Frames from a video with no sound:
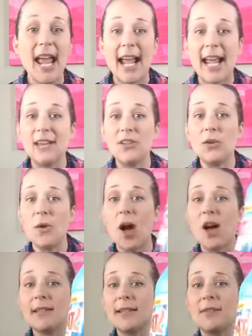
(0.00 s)
And you
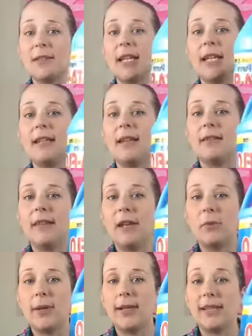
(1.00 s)
also need
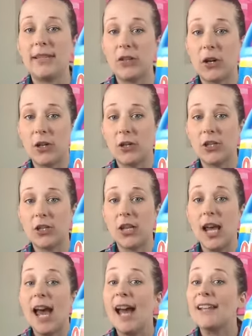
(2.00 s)
liquid starch.
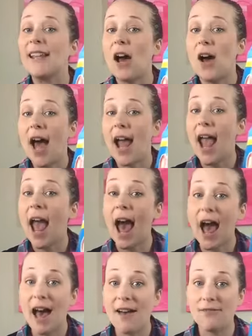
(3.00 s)
Now, I
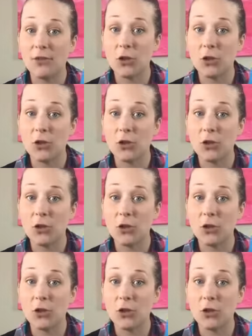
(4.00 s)
have